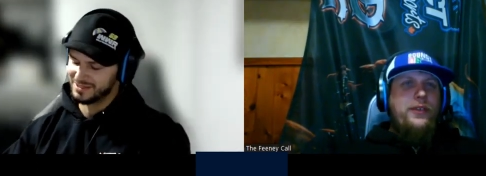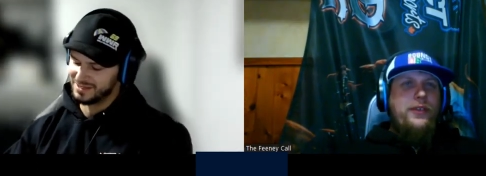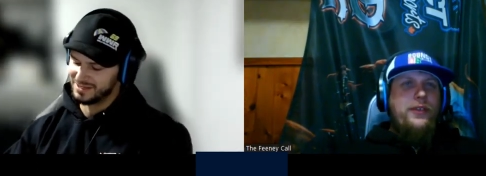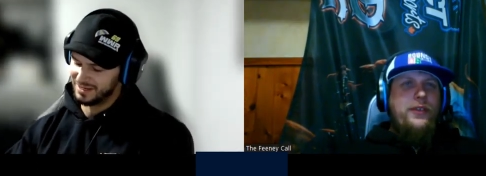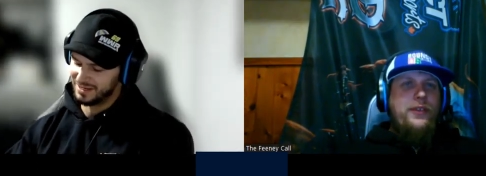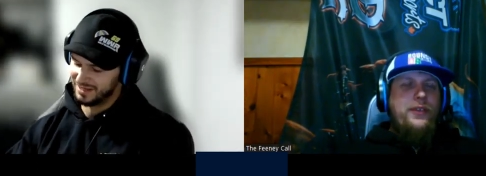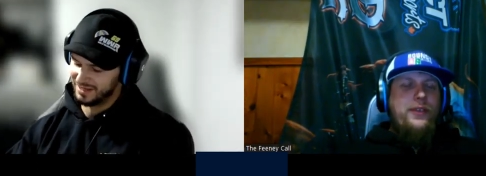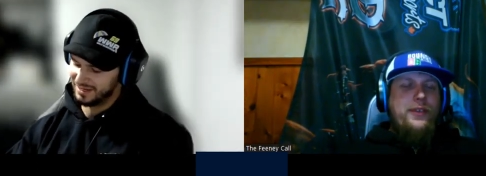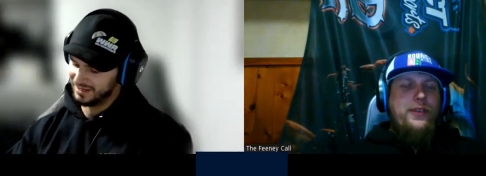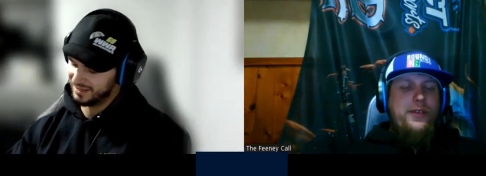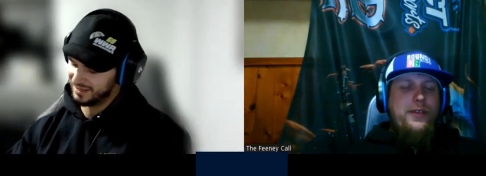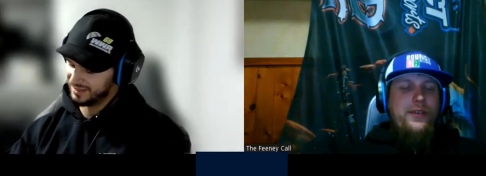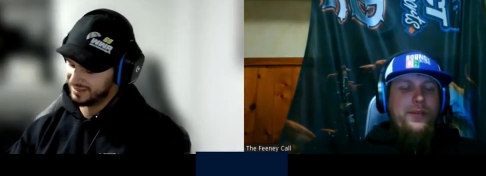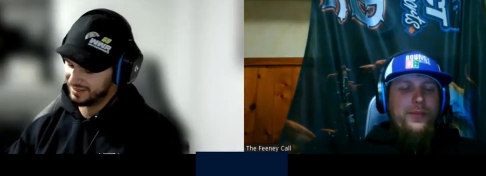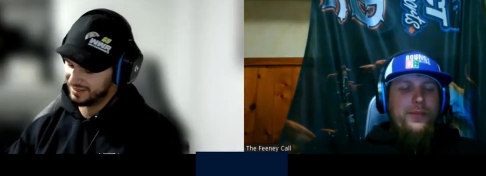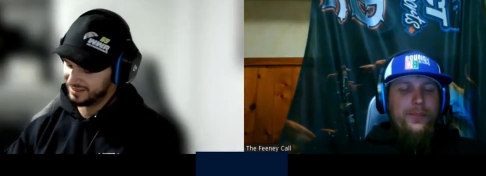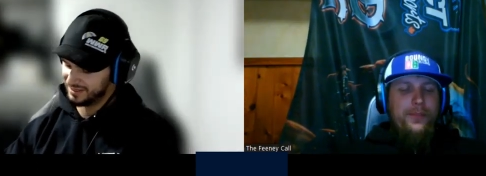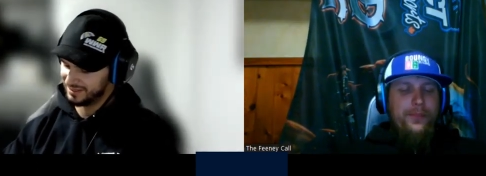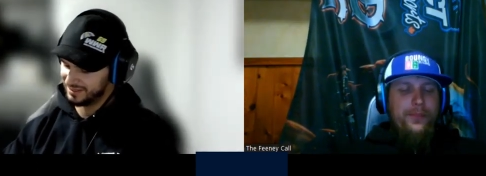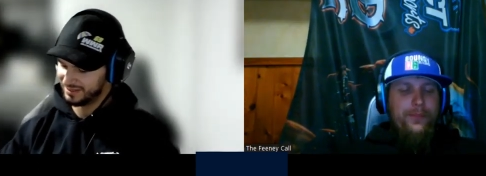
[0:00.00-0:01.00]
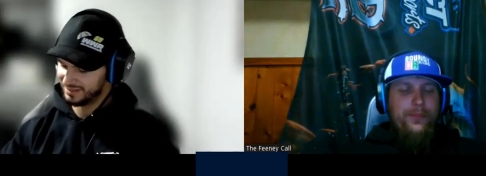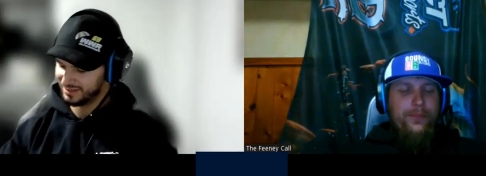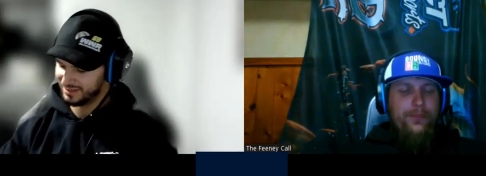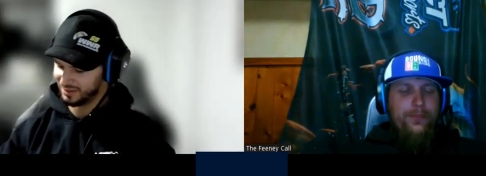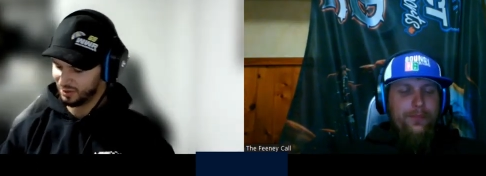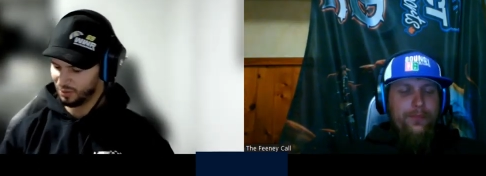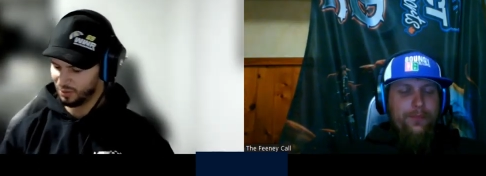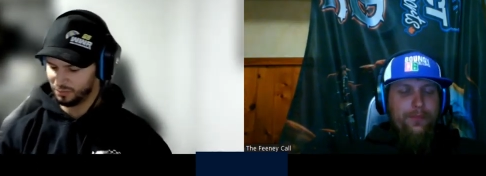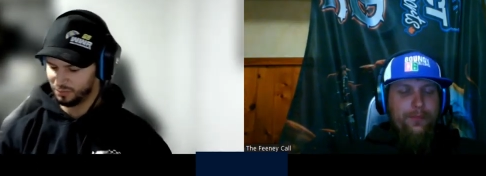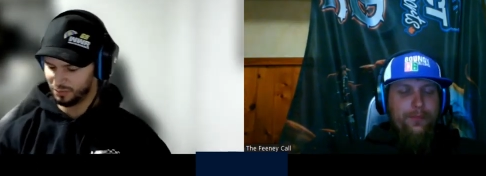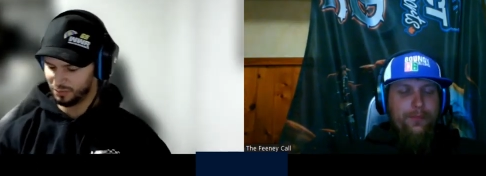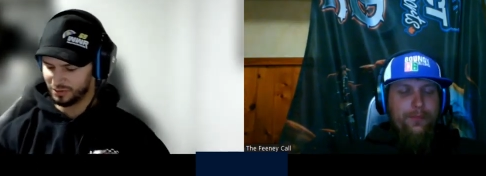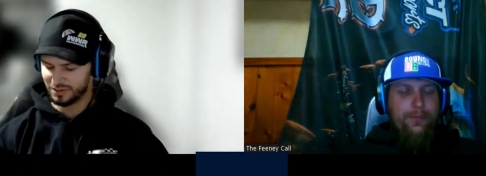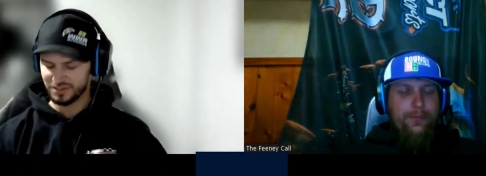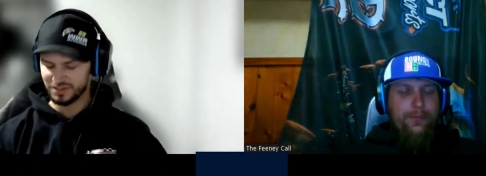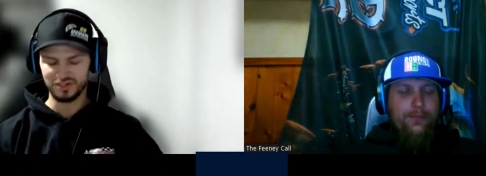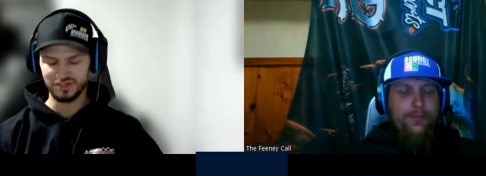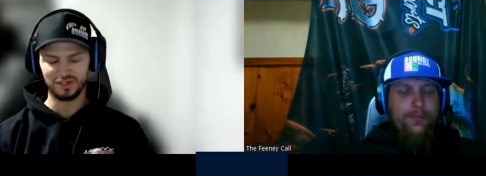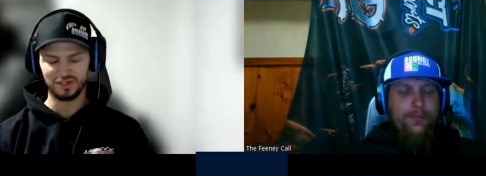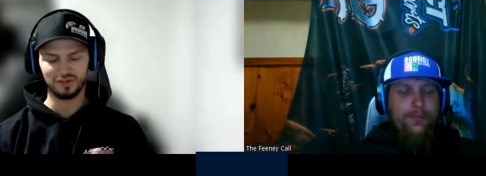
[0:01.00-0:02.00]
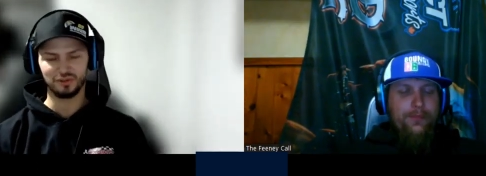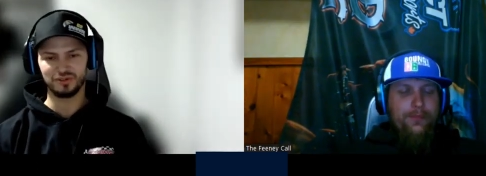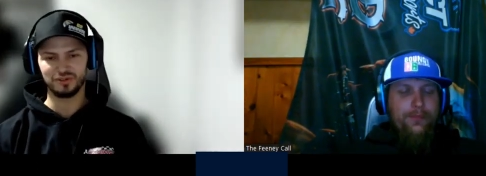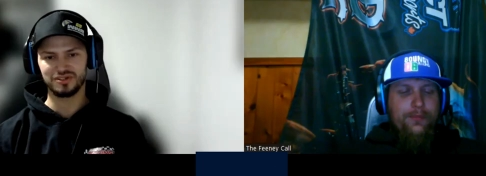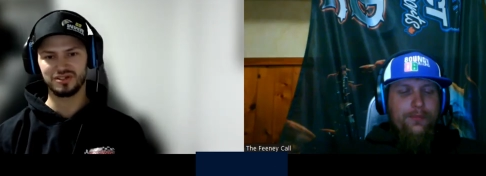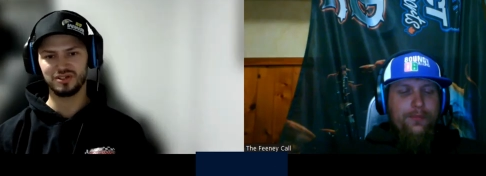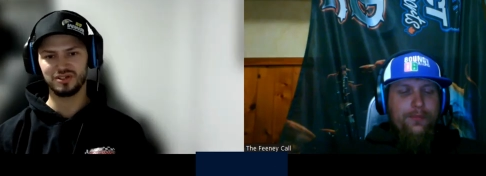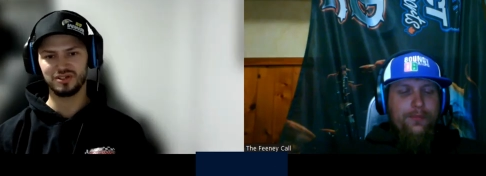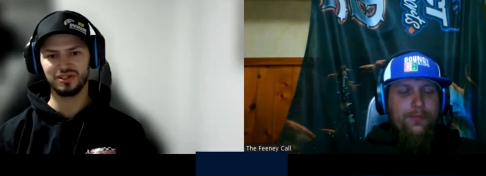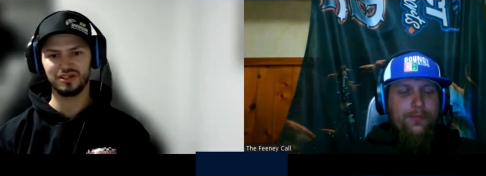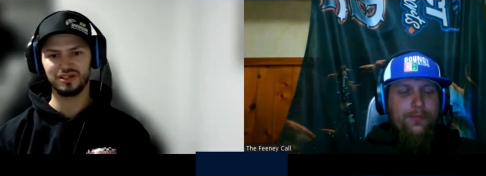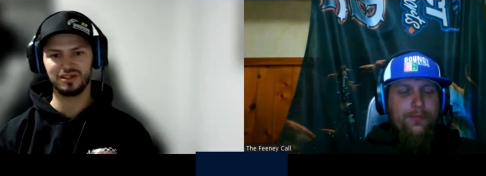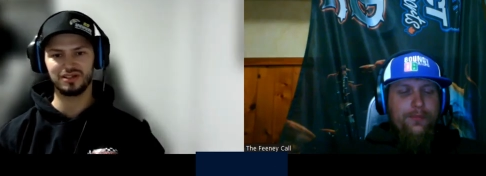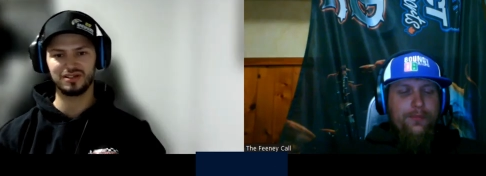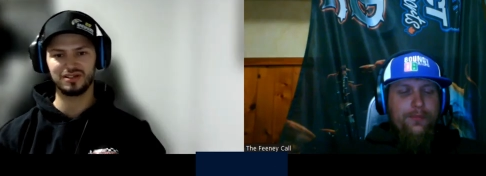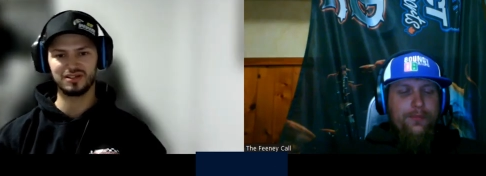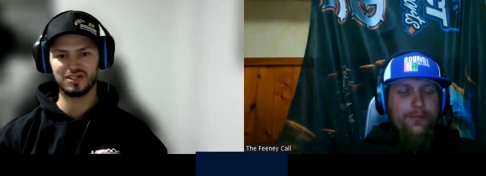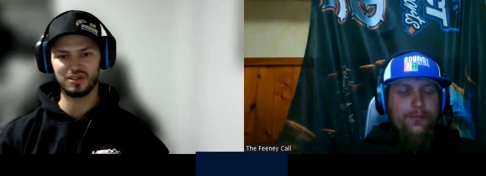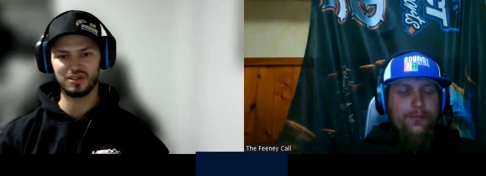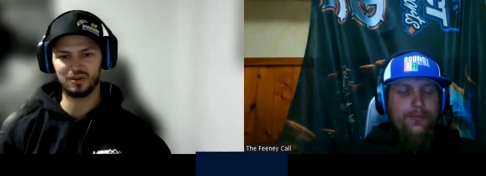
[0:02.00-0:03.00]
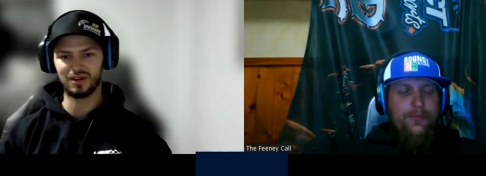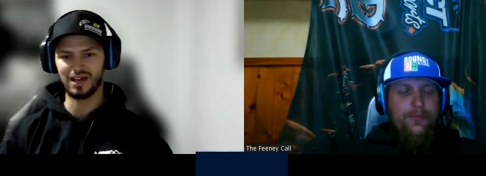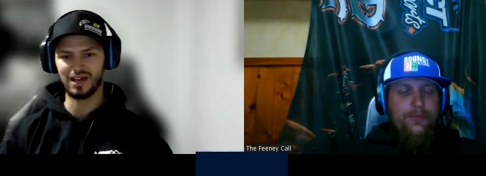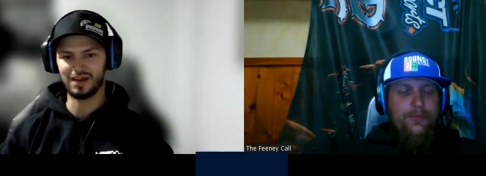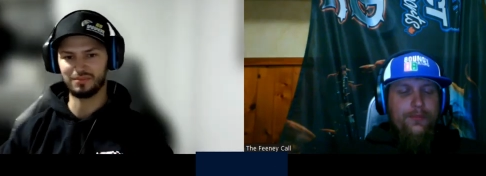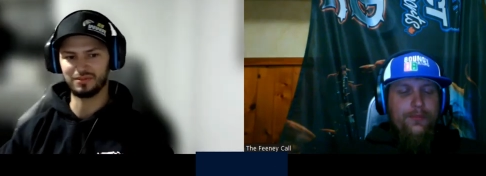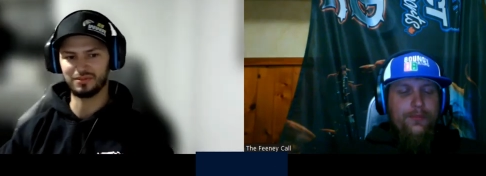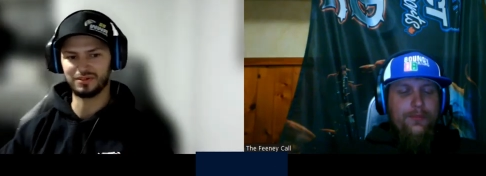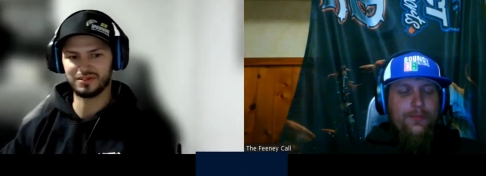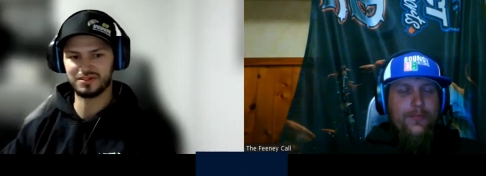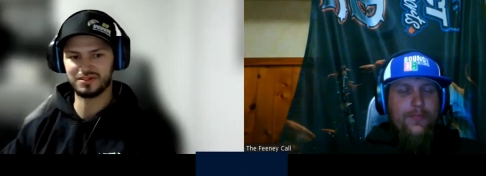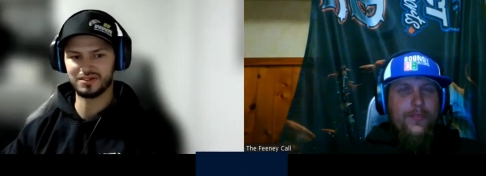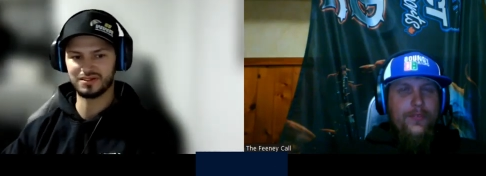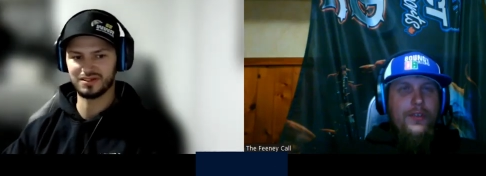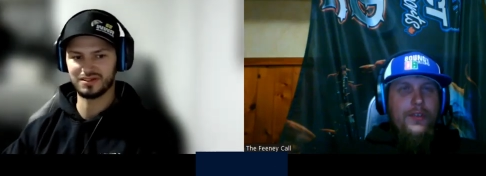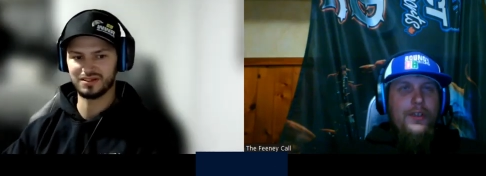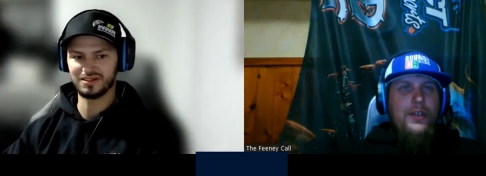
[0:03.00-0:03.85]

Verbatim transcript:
Speaker 1: Uh, hopefully this year. We'll see see what happens.